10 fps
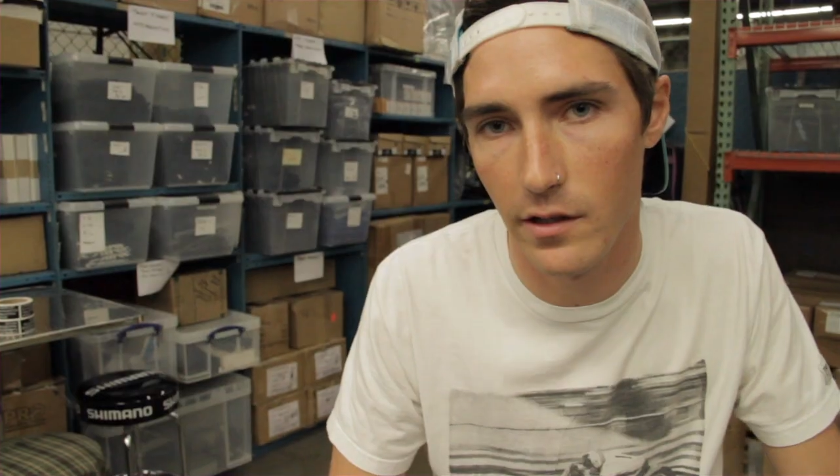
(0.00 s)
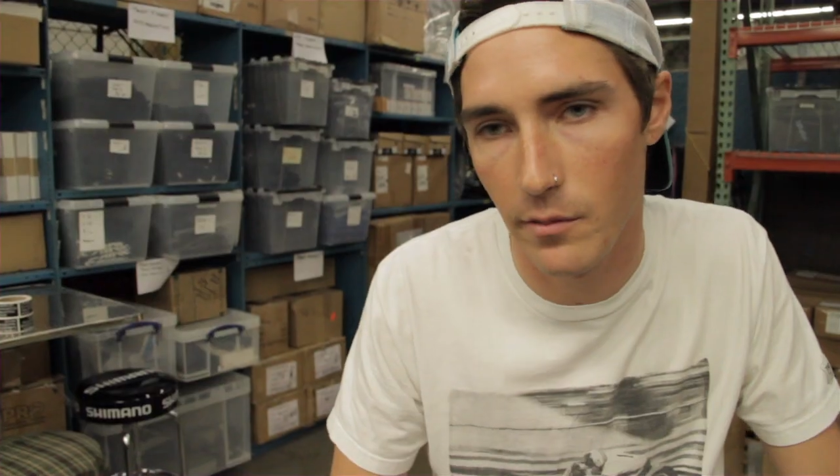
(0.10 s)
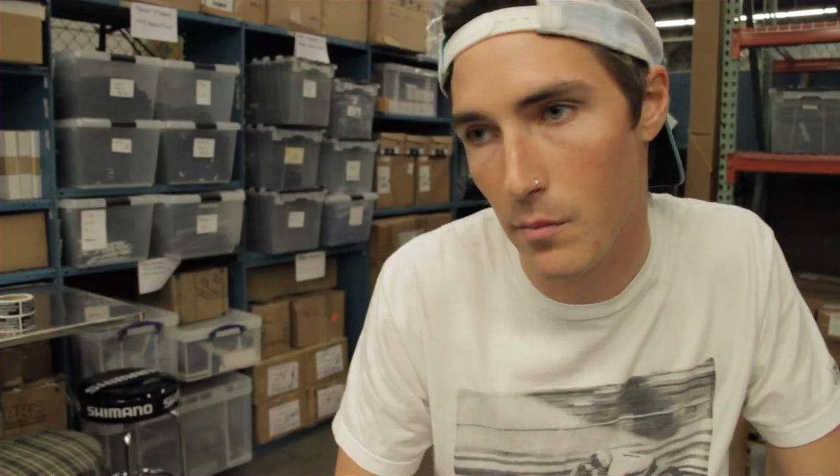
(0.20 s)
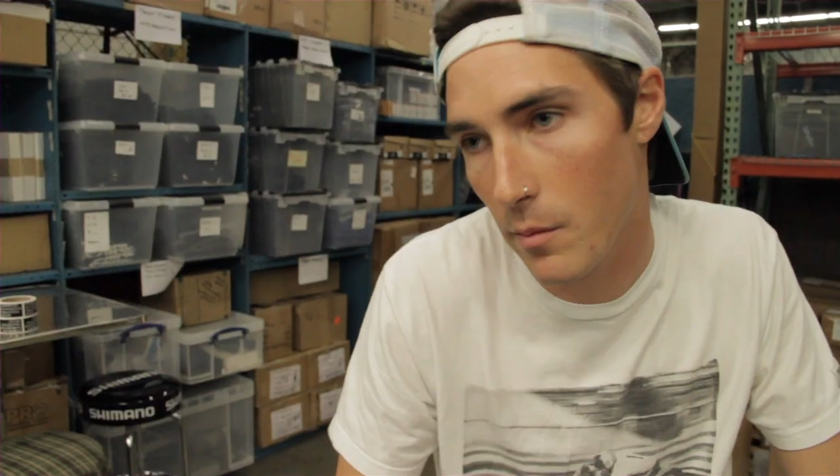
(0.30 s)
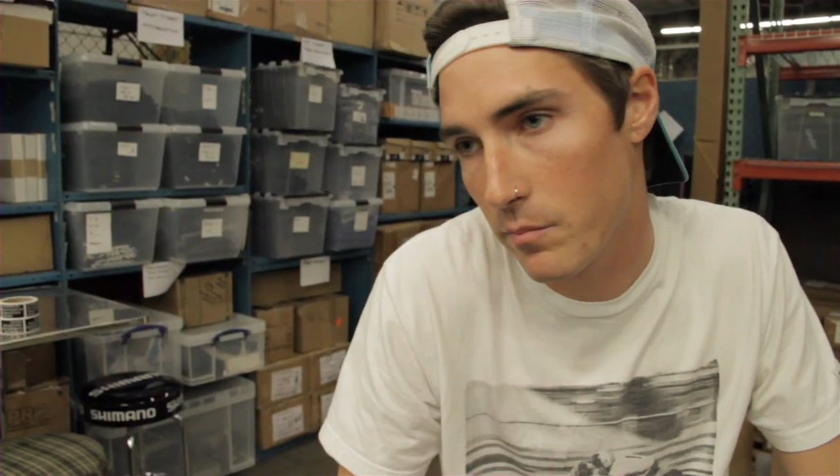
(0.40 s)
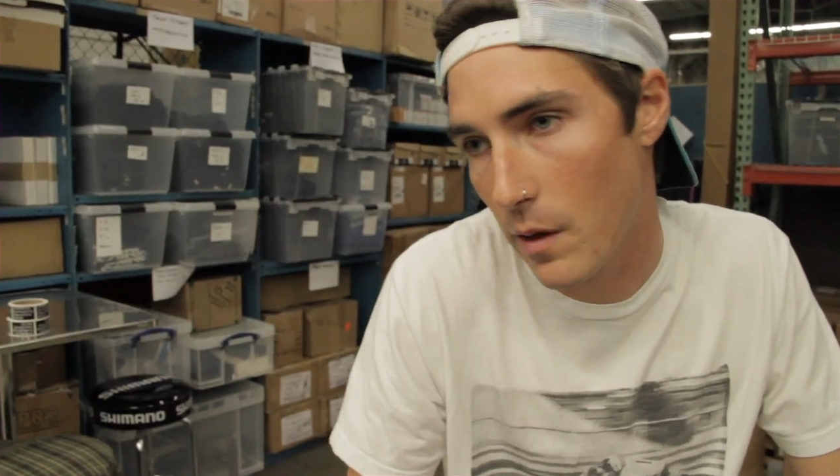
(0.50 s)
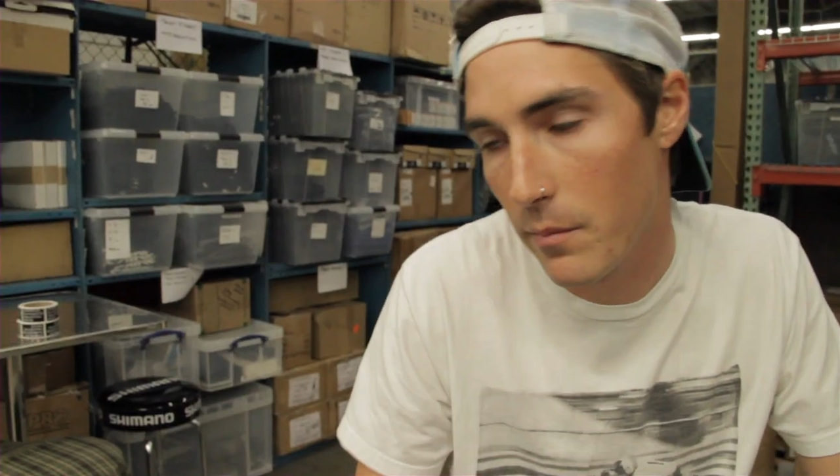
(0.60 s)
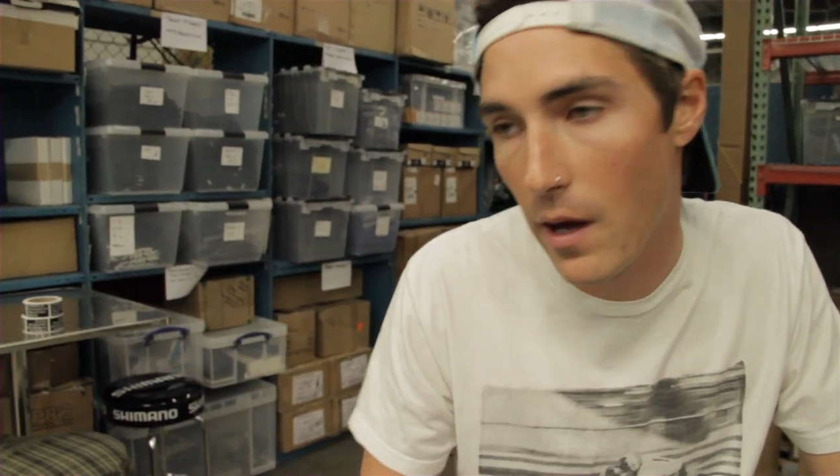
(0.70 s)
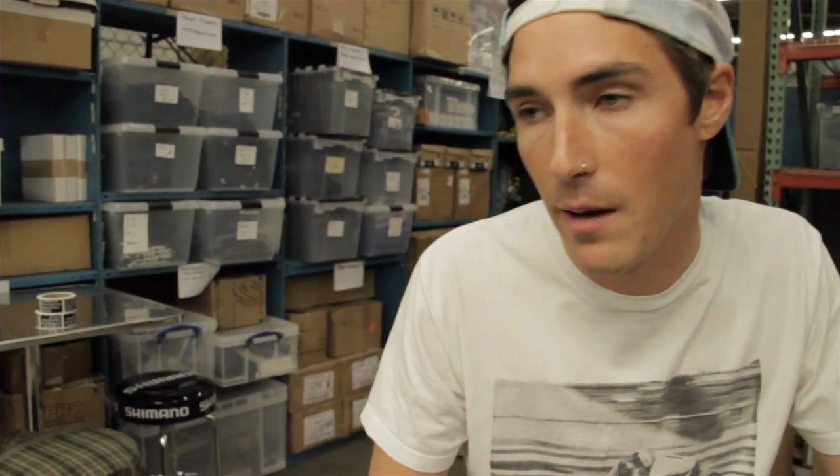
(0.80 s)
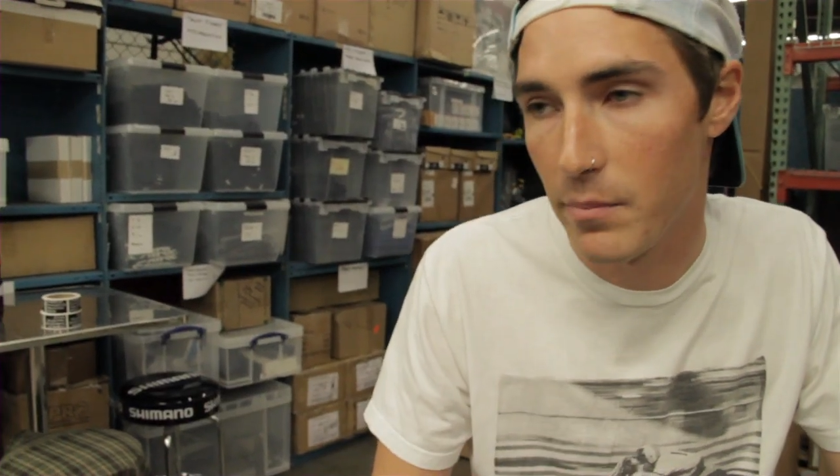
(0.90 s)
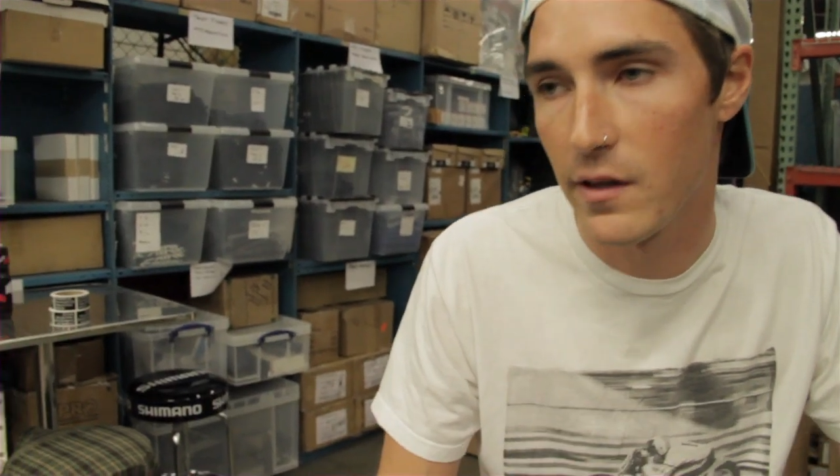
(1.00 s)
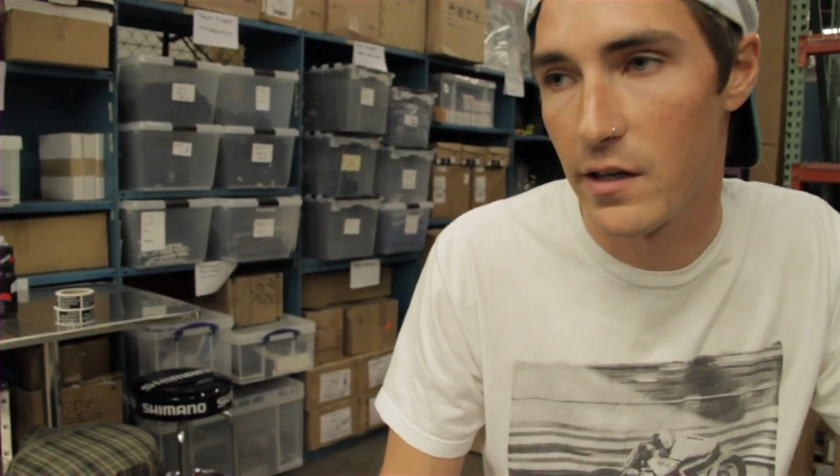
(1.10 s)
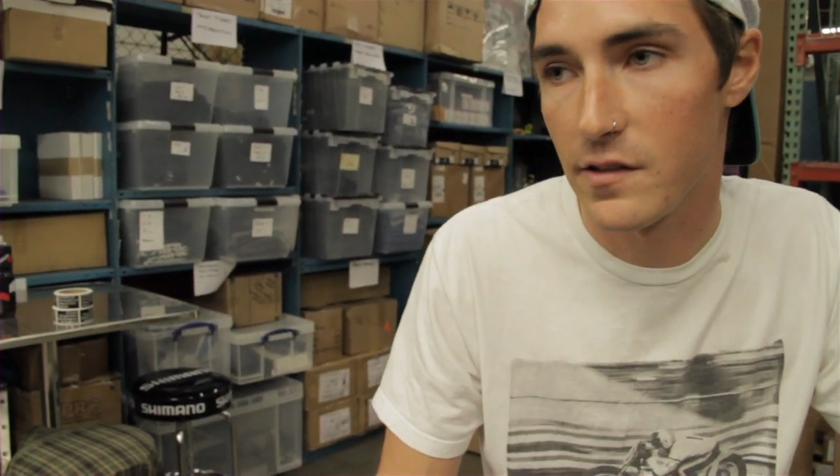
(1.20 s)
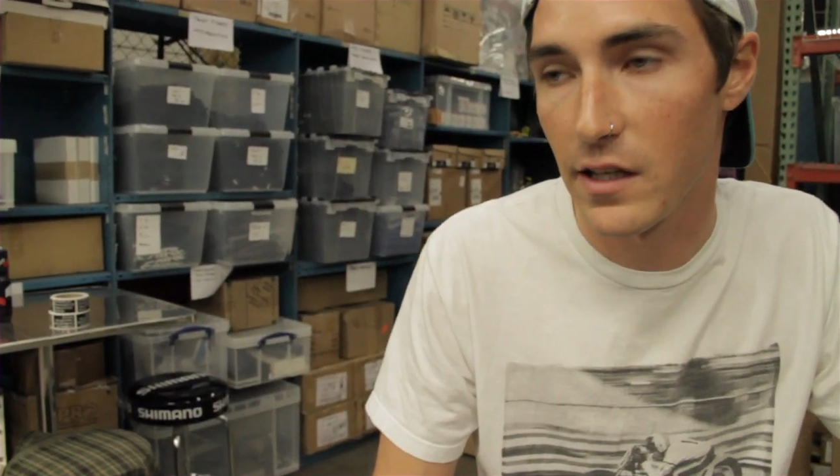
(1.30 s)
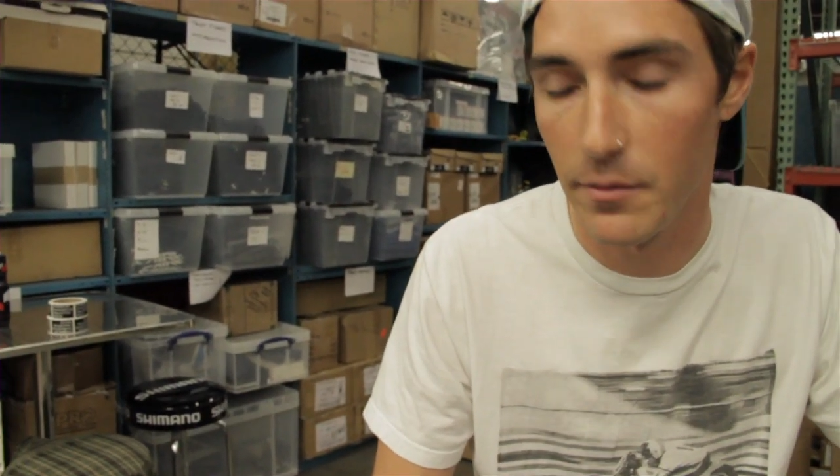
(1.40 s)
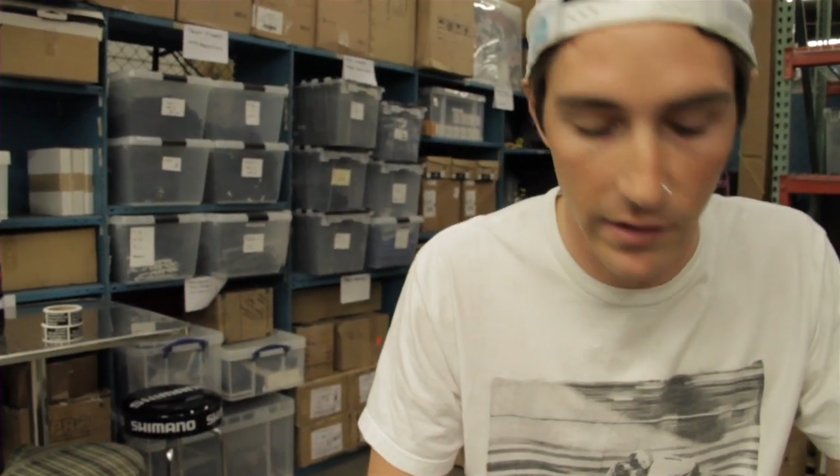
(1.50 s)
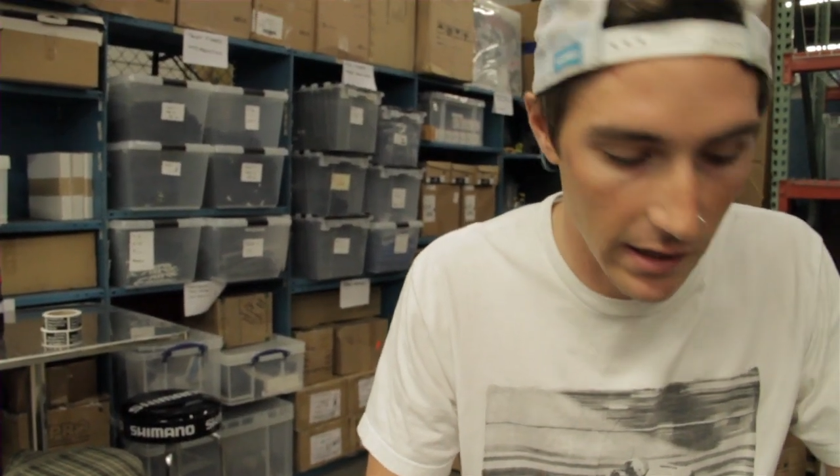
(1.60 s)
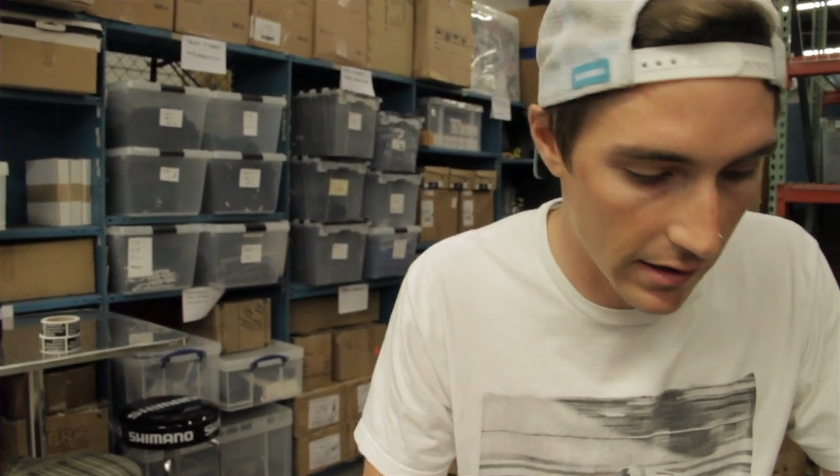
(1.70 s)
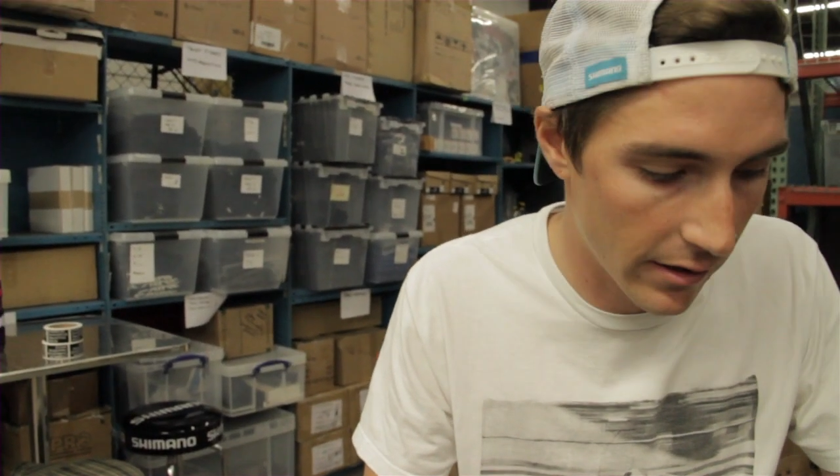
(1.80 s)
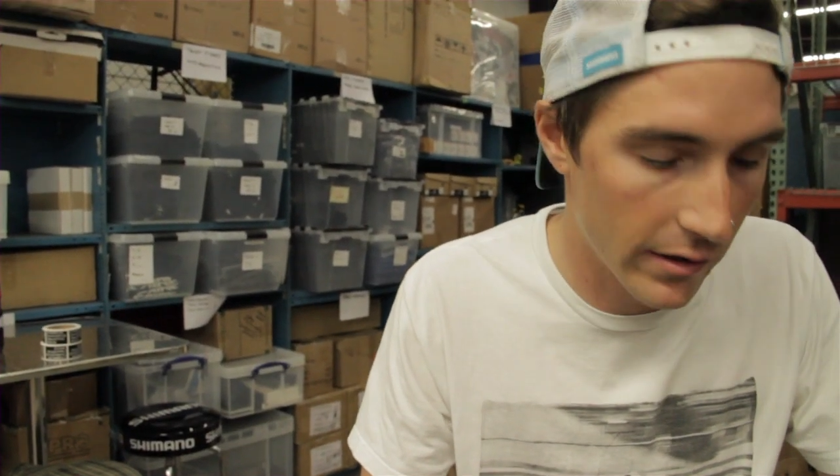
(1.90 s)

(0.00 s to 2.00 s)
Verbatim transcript: and I'm happy that it's came together.